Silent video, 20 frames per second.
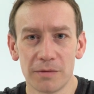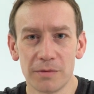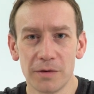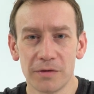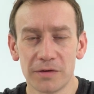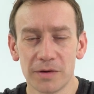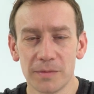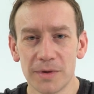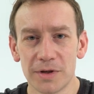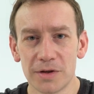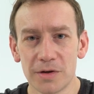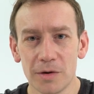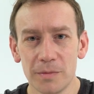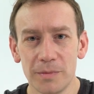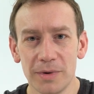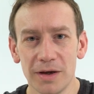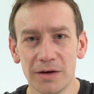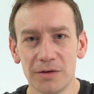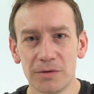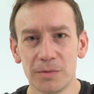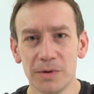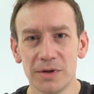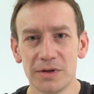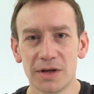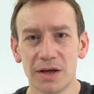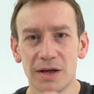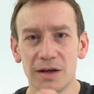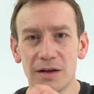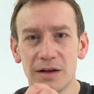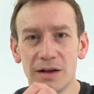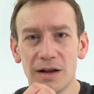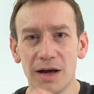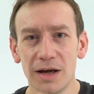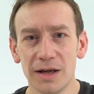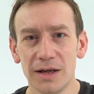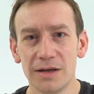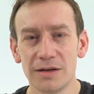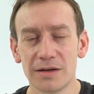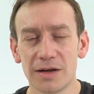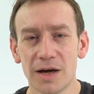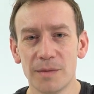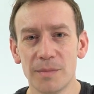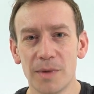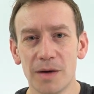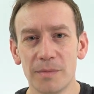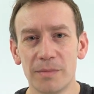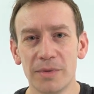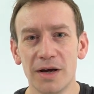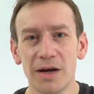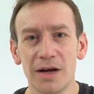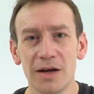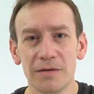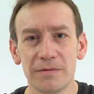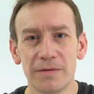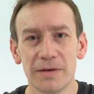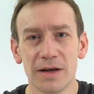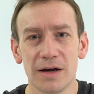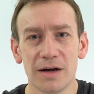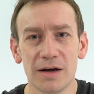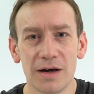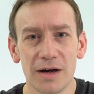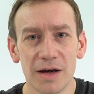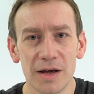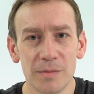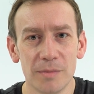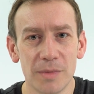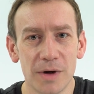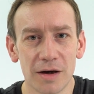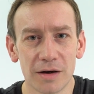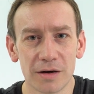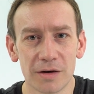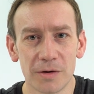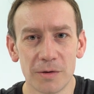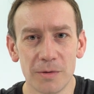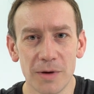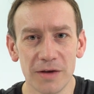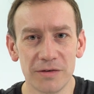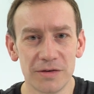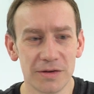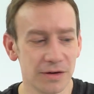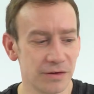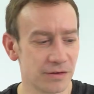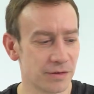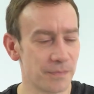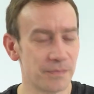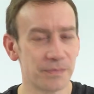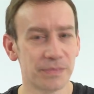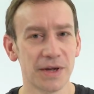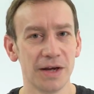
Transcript: through of some of the topics which are likely to come up for the higher mark questions.